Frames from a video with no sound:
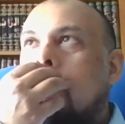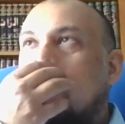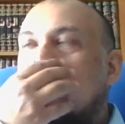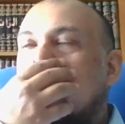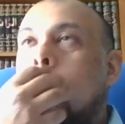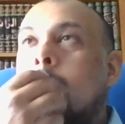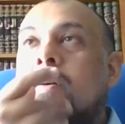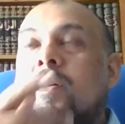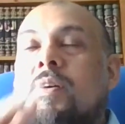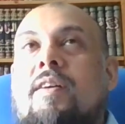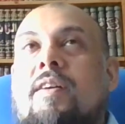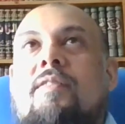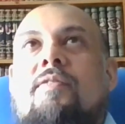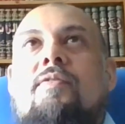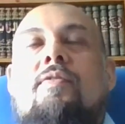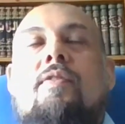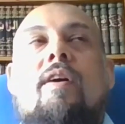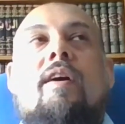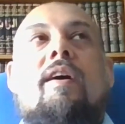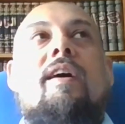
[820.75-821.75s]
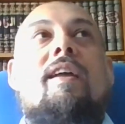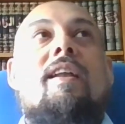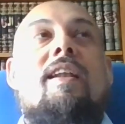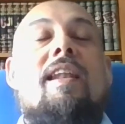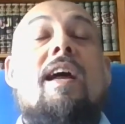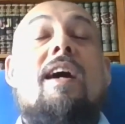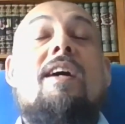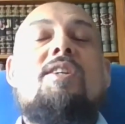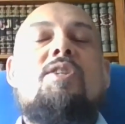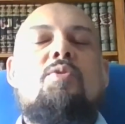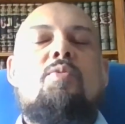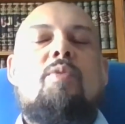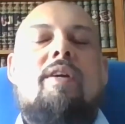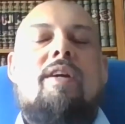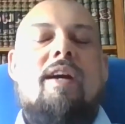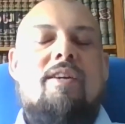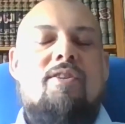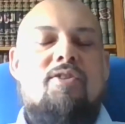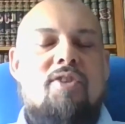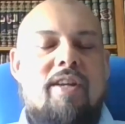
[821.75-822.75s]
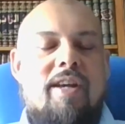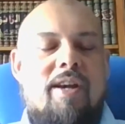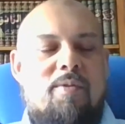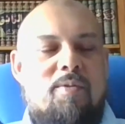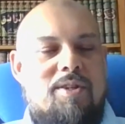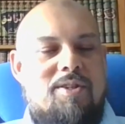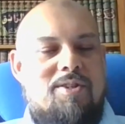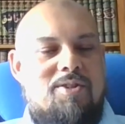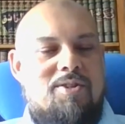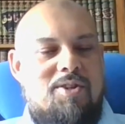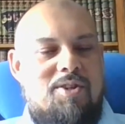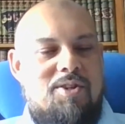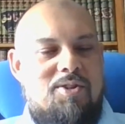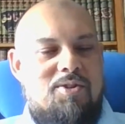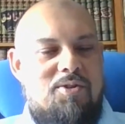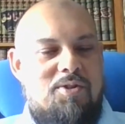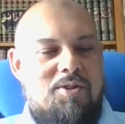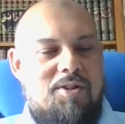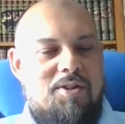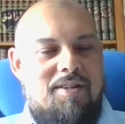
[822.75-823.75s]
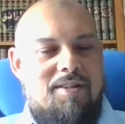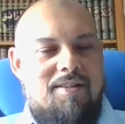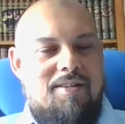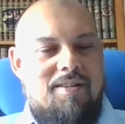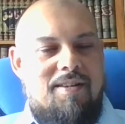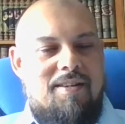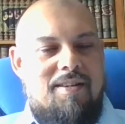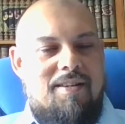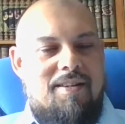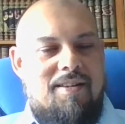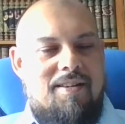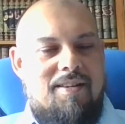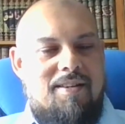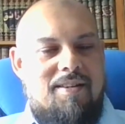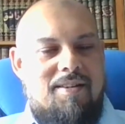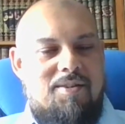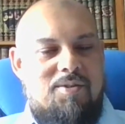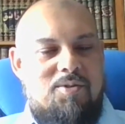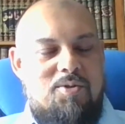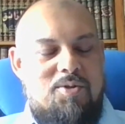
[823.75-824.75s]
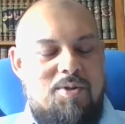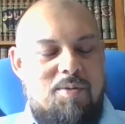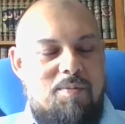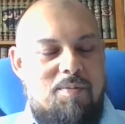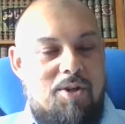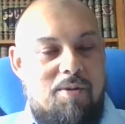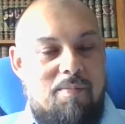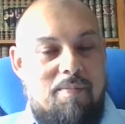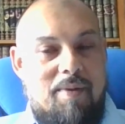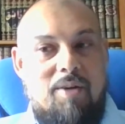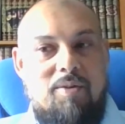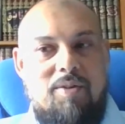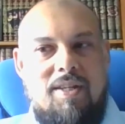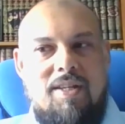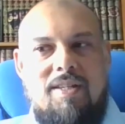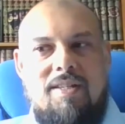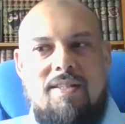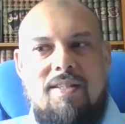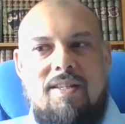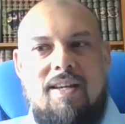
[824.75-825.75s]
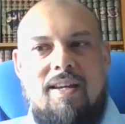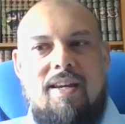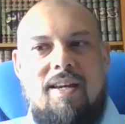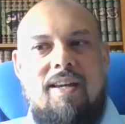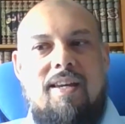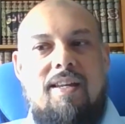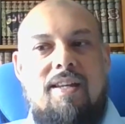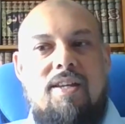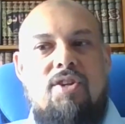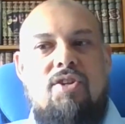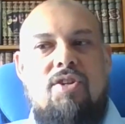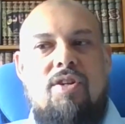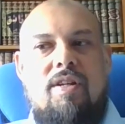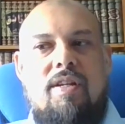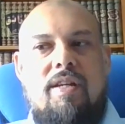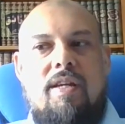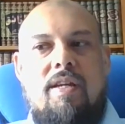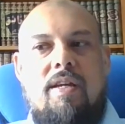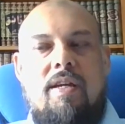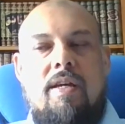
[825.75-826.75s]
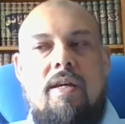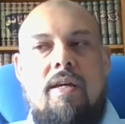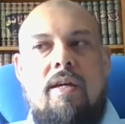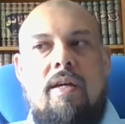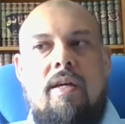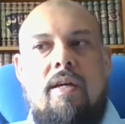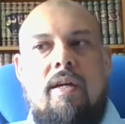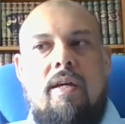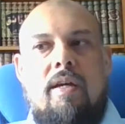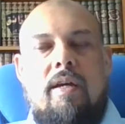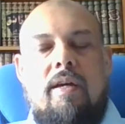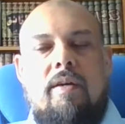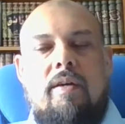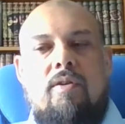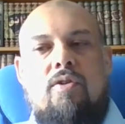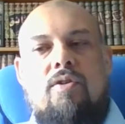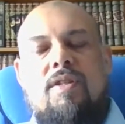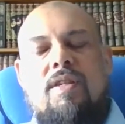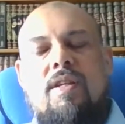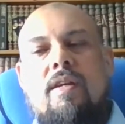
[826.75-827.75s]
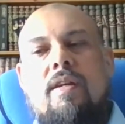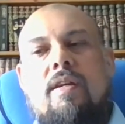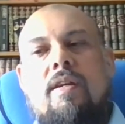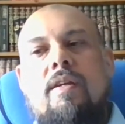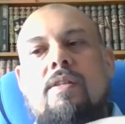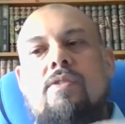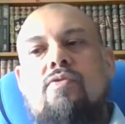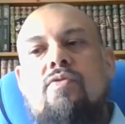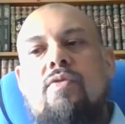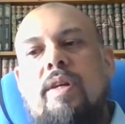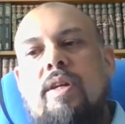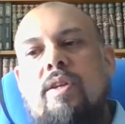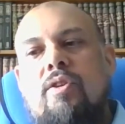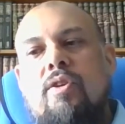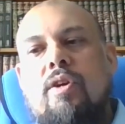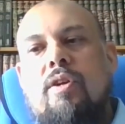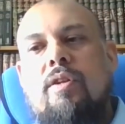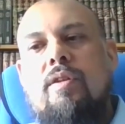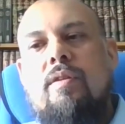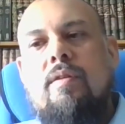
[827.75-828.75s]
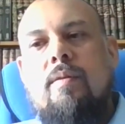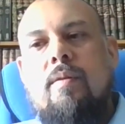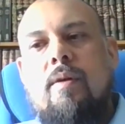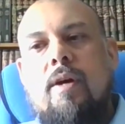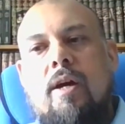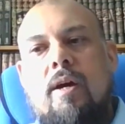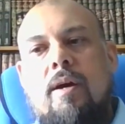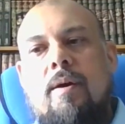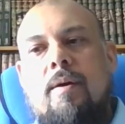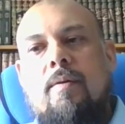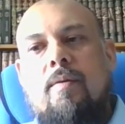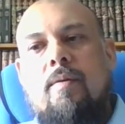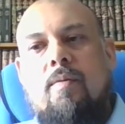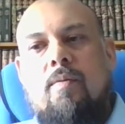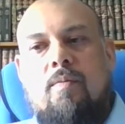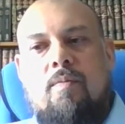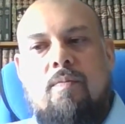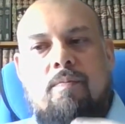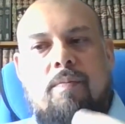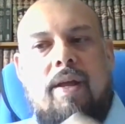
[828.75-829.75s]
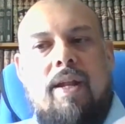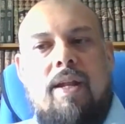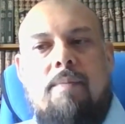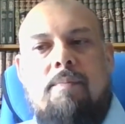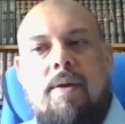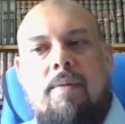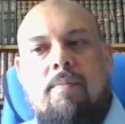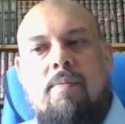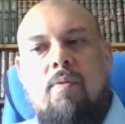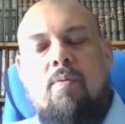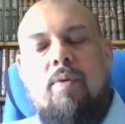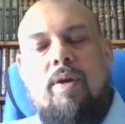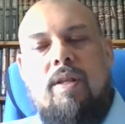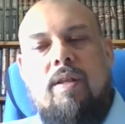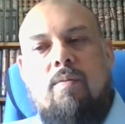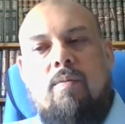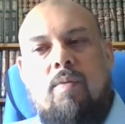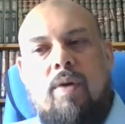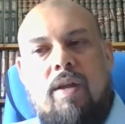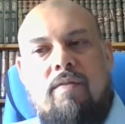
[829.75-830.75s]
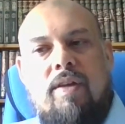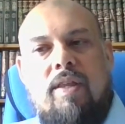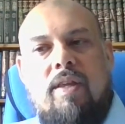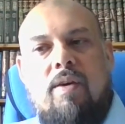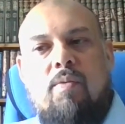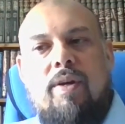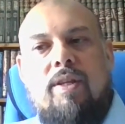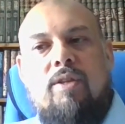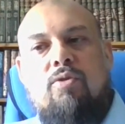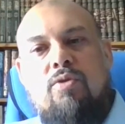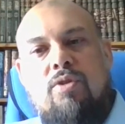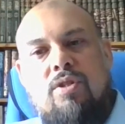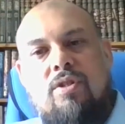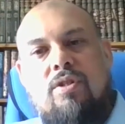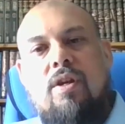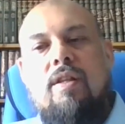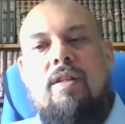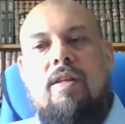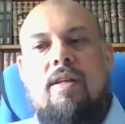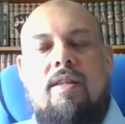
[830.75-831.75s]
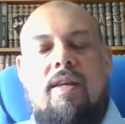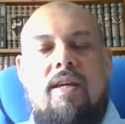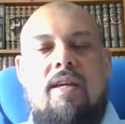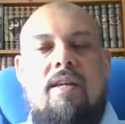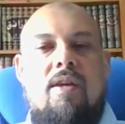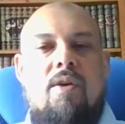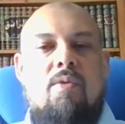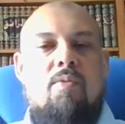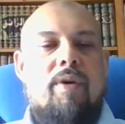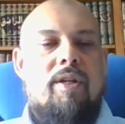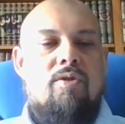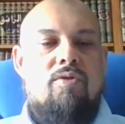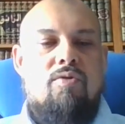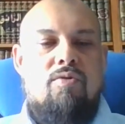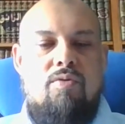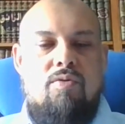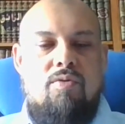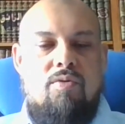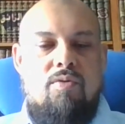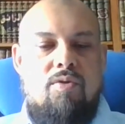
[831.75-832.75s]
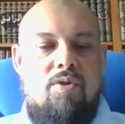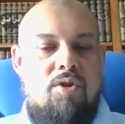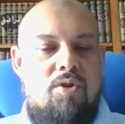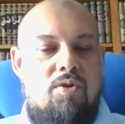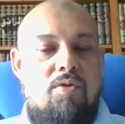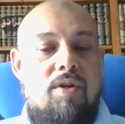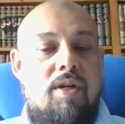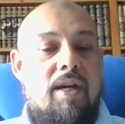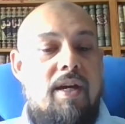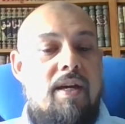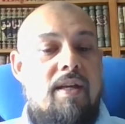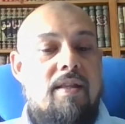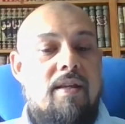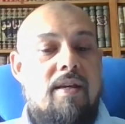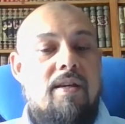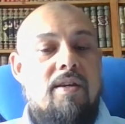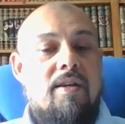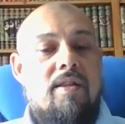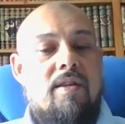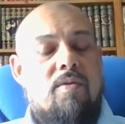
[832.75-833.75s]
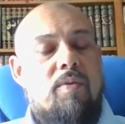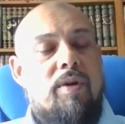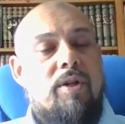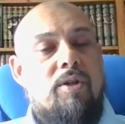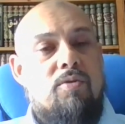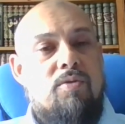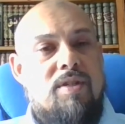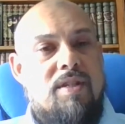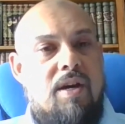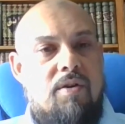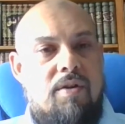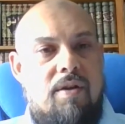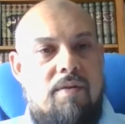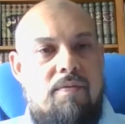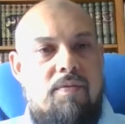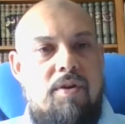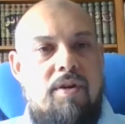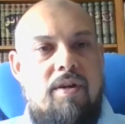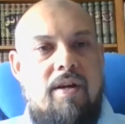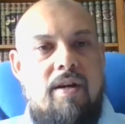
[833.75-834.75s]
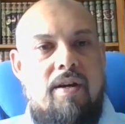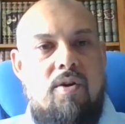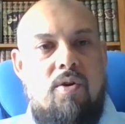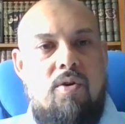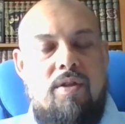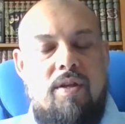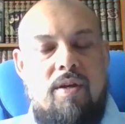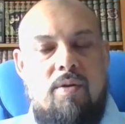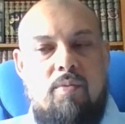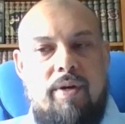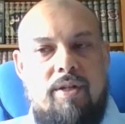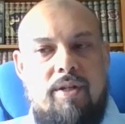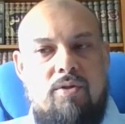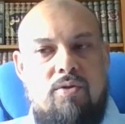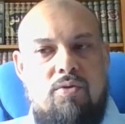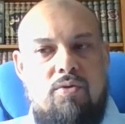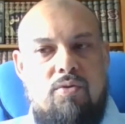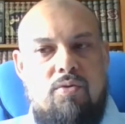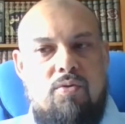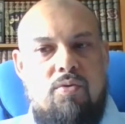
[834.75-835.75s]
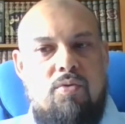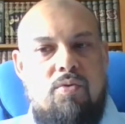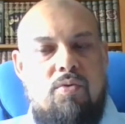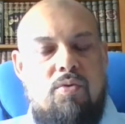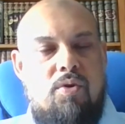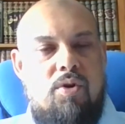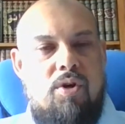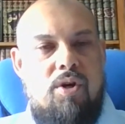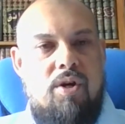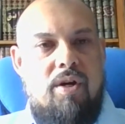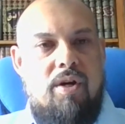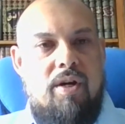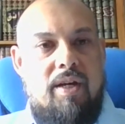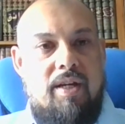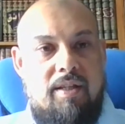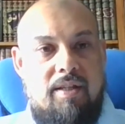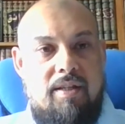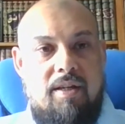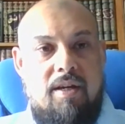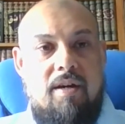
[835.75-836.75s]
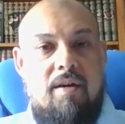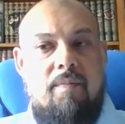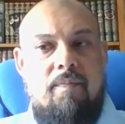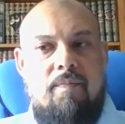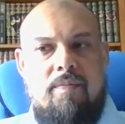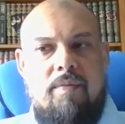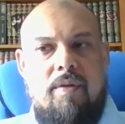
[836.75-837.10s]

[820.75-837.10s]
You know, uh, last week, actually, I was uh, talking uh, to somebody about this. Uh, initially, you see, in Réunion, uh, many people, when whenever they went to study, they either went to the U K, they either went to South Africa, or they went to uh, India.